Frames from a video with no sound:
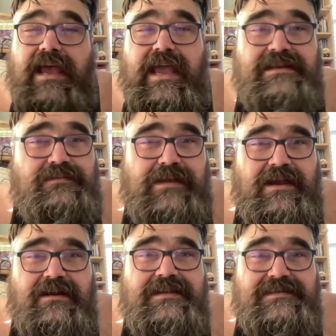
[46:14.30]
And to be
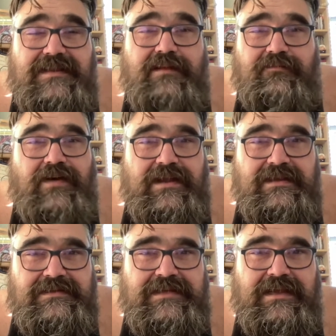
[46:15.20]
honest, it
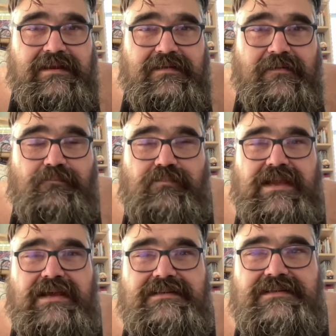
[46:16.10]
fucking did.
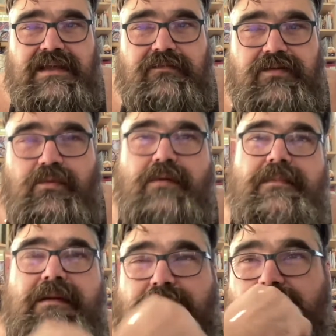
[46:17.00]
Because if you
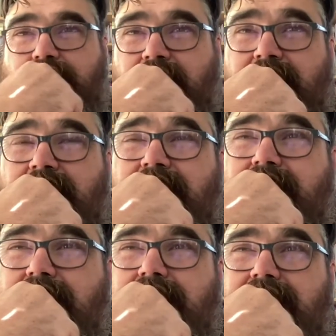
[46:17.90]
remember,
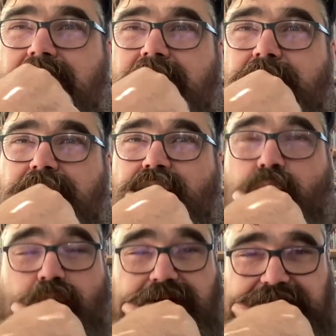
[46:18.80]

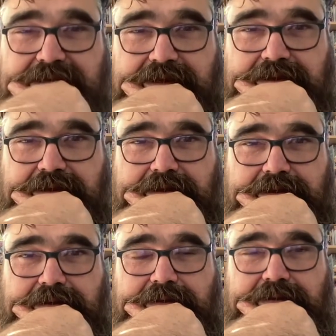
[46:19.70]
Corrington,
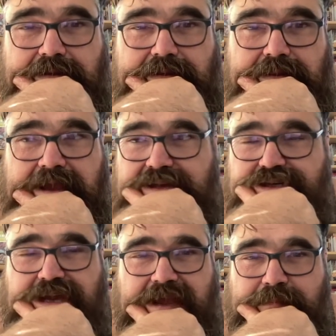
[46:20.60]
like,
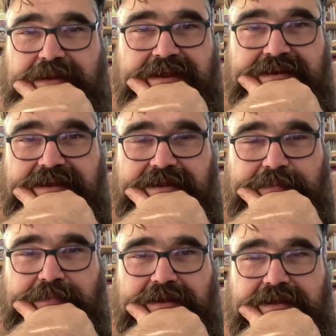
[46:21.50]
championed
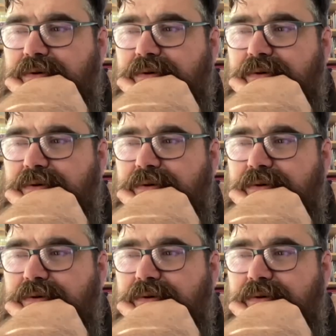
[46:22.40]
him.